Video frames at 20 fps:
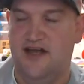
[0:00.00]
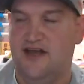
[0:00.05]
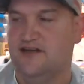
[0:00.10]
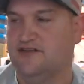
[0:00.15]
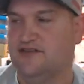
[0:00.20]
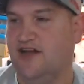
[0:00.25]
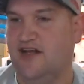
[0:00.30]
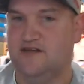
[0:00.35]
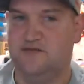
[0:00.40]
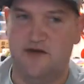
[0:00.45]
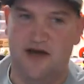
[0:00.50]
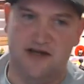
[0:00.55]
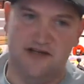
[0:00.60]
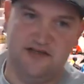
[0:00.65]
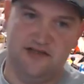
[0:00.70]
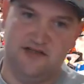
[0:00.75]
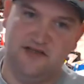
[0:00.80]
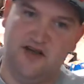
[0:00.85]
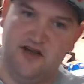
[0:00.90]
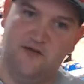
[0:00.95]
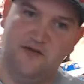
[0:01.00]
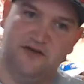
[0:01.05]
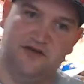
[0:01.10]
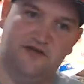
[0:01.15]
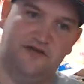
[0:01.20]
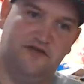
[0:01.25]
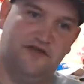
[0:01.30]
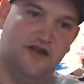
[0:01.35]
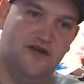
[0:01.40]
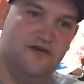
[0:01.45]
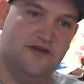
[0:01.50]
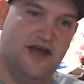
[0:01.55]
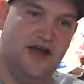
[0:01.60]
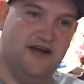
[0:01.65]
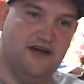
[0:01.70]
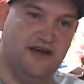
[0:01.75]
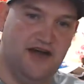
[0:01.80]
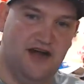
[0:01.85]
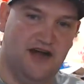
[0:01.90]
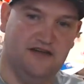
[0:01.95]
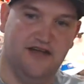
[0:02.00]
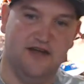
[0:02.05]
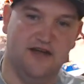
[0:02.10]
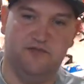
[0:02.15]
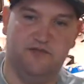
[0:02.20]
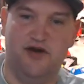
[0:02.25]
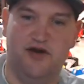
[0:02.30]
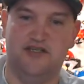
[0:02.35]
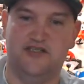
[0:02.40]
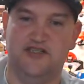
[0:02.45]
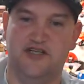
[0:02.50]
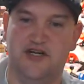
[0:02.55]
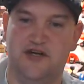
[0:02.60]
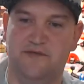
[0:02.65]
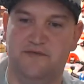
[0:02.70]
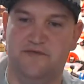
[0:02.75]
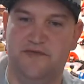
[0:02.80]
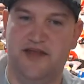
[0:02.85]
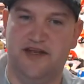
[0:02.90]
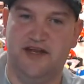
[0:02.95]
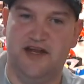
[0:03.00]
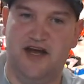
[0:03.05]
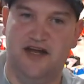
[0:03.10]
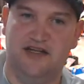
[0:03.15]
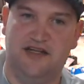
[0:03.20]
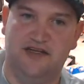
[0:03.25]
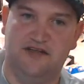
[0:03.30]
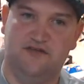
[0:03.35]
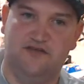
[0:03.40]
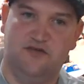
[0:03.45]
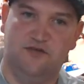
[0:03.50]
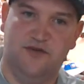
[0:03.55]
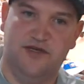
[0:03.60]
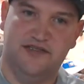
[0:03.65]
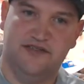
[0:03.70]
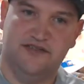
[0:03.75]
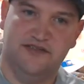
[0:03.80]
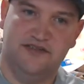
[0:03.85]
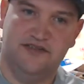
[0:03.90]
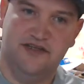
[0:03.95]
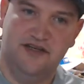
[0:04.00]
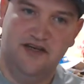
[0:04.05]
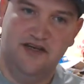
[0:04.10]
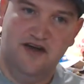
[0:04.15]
So that's why I just go with the flow now, kind of like punch up and kind of like twist